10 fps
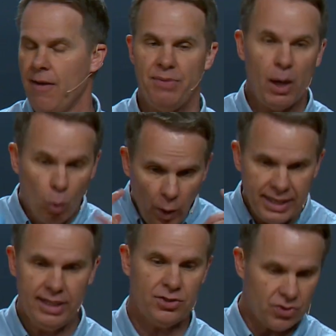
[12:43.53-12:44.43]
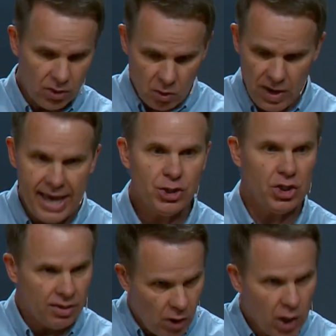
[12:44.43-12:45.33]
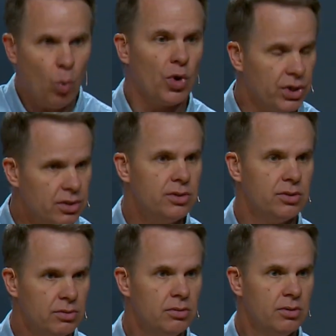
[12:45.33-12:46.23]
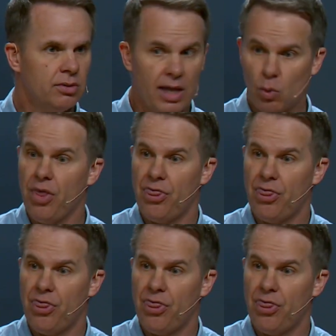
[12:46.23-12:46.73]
They witnessed the creation of our world. They were